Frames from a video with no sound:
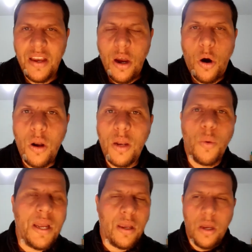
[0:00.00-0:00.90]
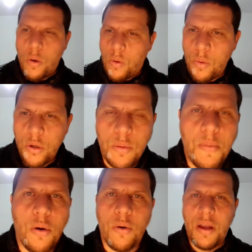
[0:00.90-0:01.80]
Only we we want
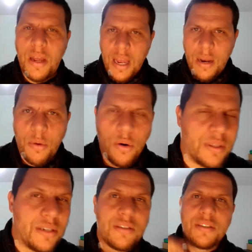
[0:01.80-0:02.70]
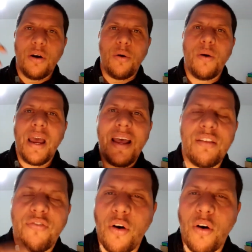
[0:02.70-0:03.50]
more and more. There's no end for